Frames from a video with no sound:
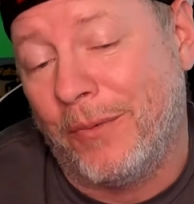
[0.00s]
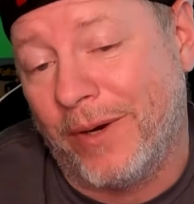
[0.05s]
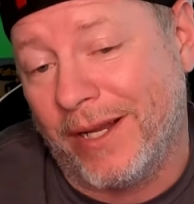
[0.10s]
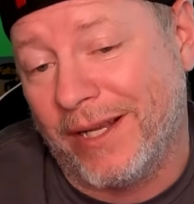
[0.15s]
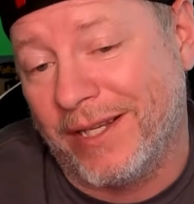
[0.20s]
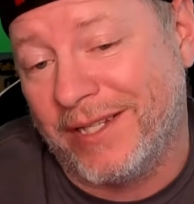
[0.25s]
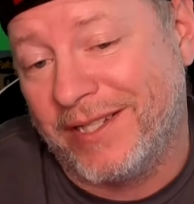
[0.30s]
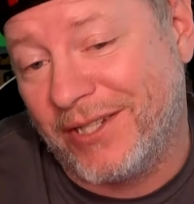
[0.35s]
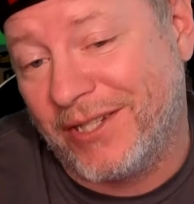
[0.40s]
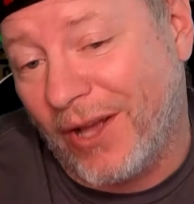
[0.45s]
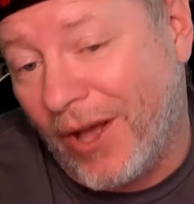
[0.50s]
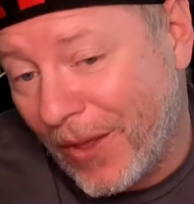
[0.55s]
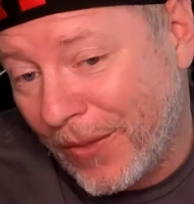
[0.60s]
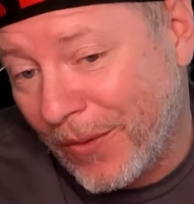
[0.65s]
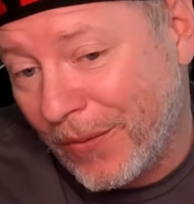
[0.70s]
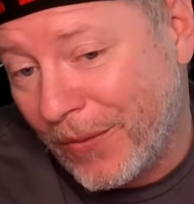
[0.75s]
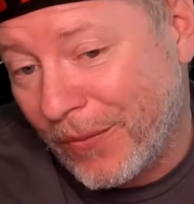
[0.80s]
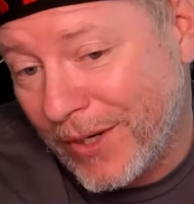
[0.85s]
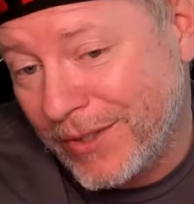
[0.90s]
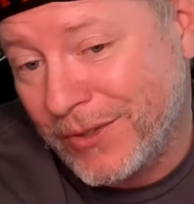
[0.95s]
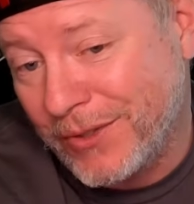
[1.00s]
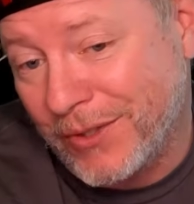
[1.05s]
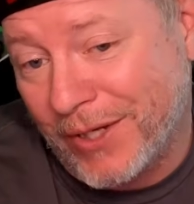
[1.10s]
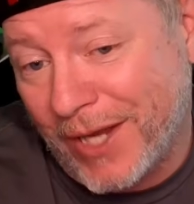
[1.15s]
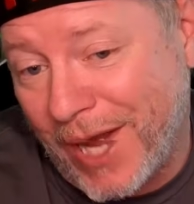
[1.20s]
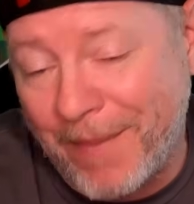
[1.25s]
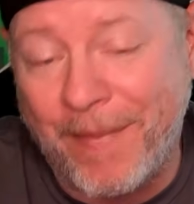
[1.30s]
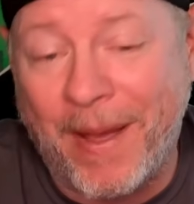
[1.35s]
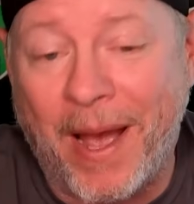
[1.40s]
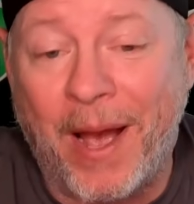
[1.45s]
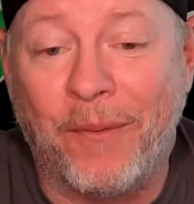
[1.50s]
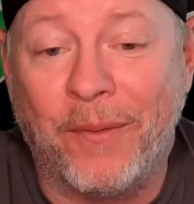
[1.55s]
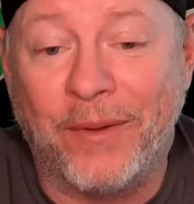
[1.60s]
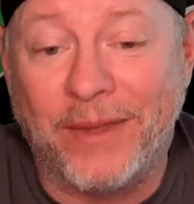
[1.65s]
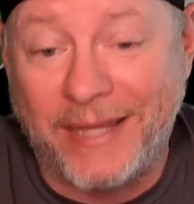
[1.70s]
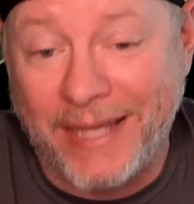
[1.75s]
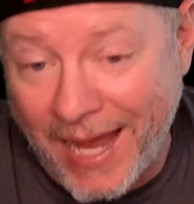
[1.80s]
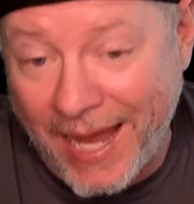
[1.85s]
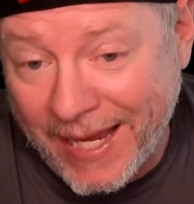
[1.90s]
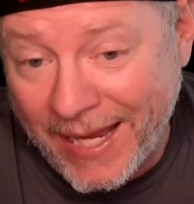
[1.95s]
when I saw that Razer came out
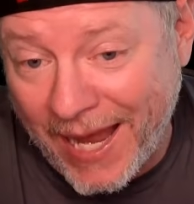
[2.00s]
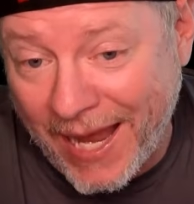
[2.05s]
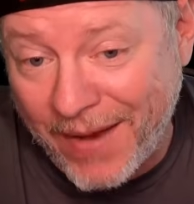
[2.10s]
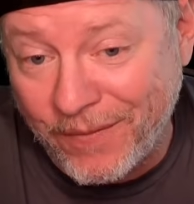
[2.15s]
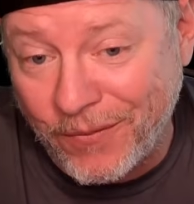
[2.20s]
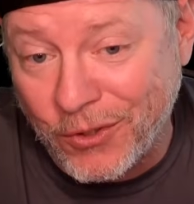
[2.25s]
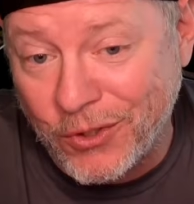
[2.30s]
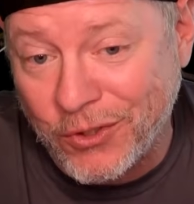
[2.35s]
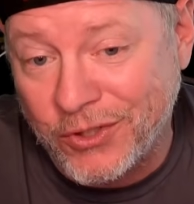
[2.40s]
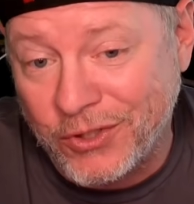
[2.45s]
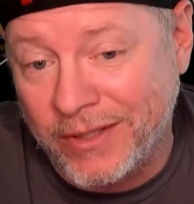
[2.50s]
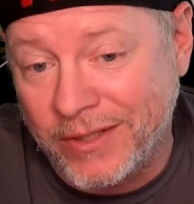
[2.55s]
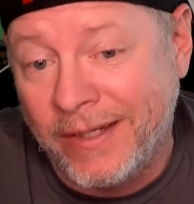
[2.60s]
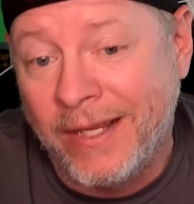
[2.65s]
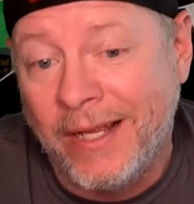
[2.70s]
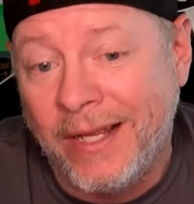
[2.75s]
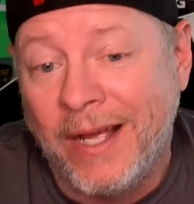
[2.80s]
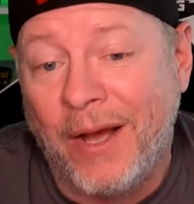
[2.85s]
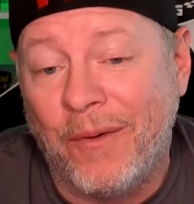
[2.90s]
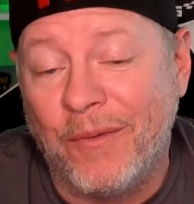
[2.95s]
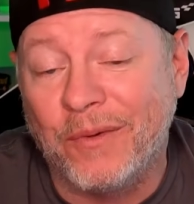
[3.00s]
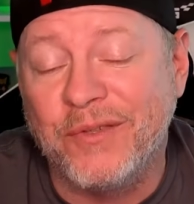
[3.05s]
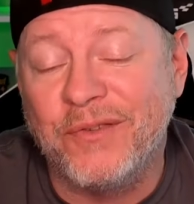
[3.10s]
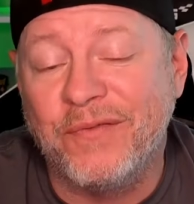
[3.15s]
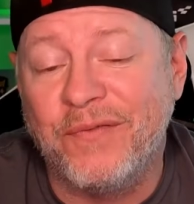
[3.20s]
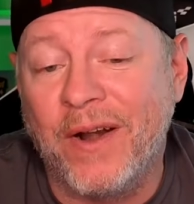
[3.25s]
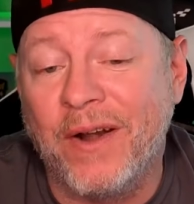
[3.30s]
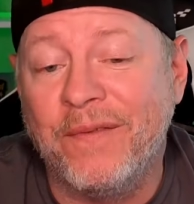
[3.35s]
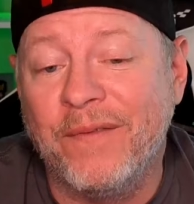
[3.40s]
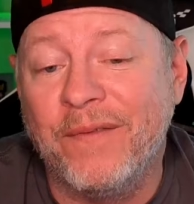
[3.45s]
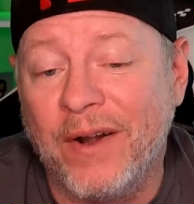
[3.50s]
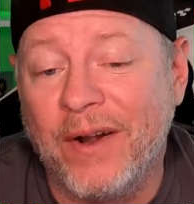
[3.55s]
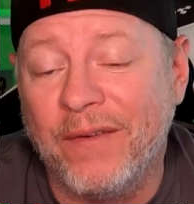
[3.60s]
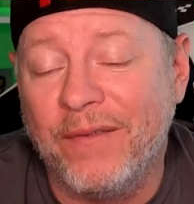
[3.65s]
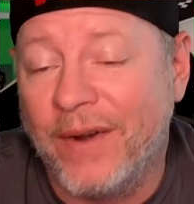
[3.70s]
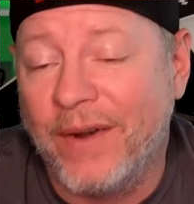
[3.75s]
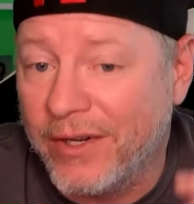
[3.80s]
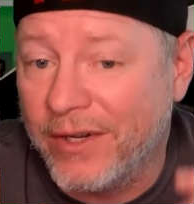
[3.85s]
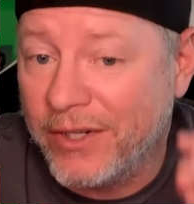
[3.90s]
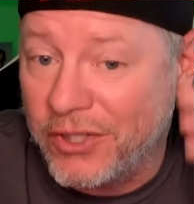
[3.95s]
with the 8K version, I was very, very,
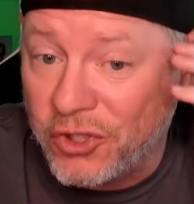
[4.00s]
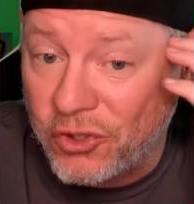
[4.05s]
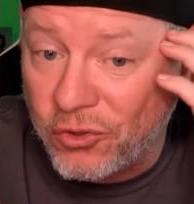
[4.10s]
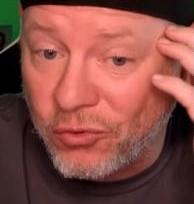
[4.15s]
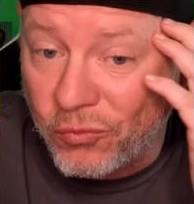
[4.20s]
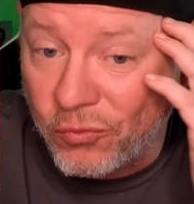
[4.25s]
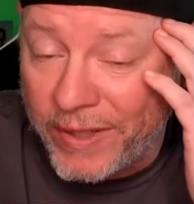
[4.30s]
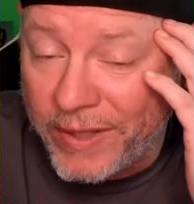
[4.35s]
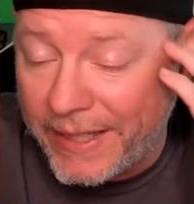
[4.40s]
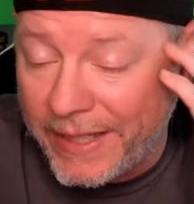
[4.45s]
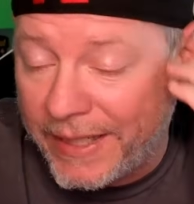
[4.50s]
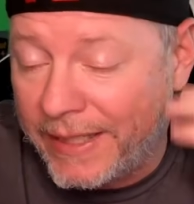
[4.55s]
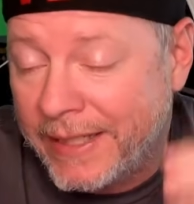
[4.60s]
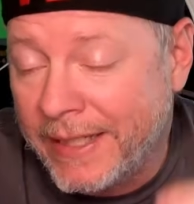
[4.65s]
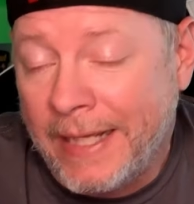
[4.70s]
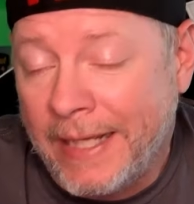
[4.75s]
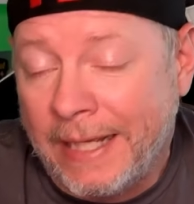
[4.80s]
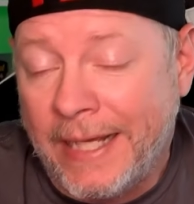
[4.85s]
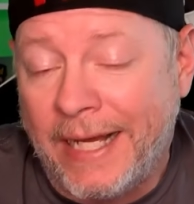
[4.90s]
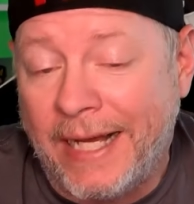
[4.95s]
very intrigued.